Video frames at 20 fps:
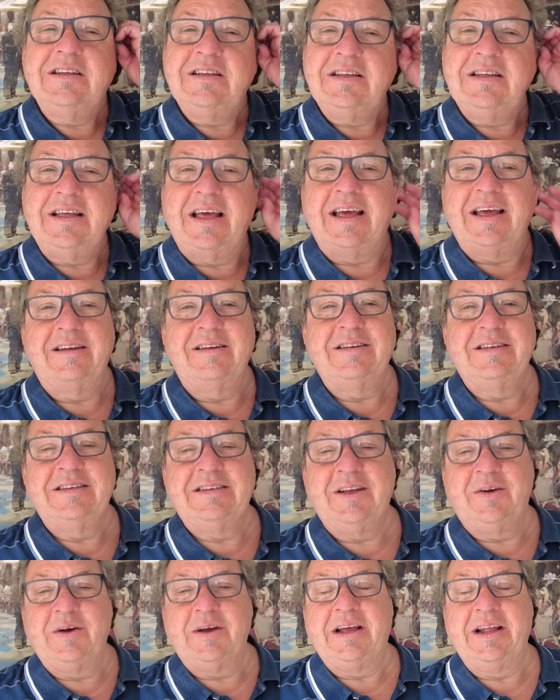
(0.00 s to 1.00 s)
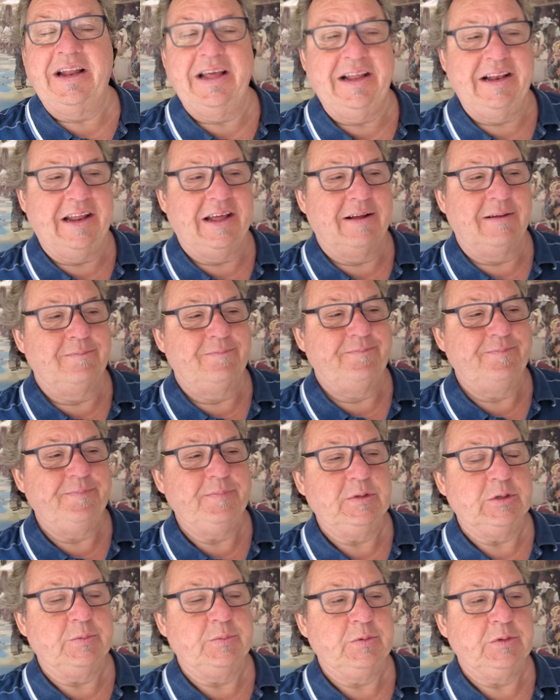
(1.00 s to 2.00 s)
Yeah, so I can eat
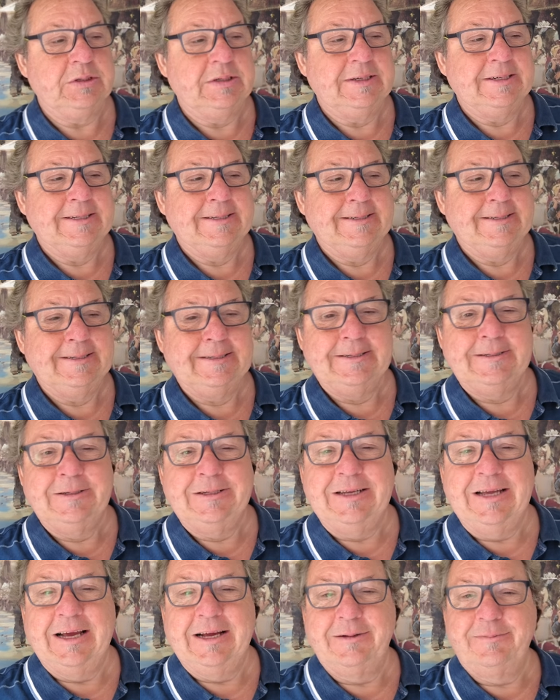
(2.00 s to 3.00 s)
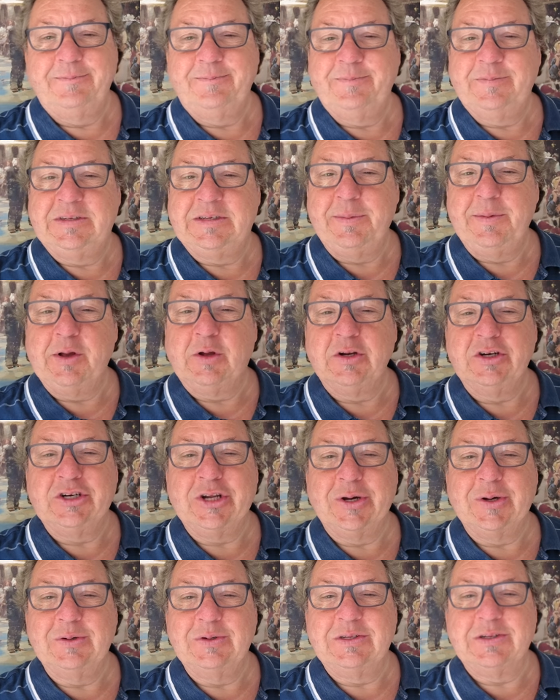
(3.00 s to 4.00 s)
now. Yeah, something called
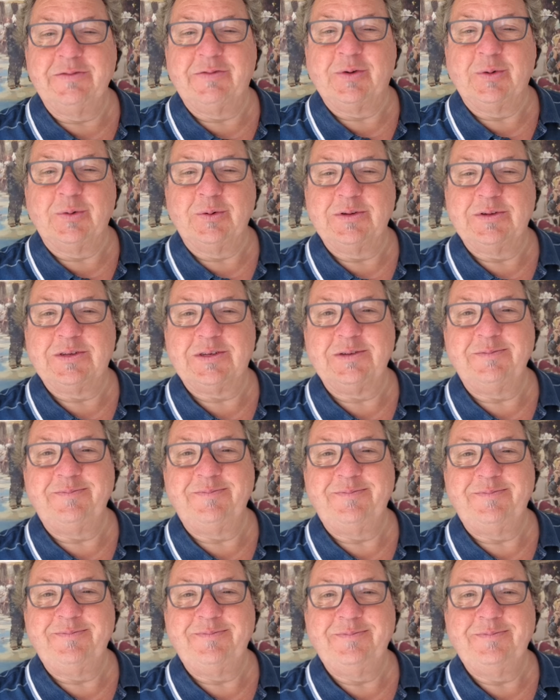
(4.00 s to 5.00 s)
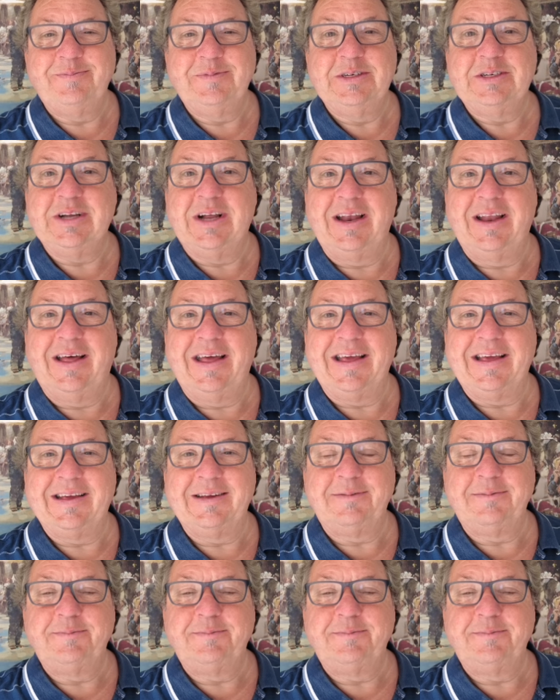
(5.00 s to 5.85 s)
toast, of course, which I like.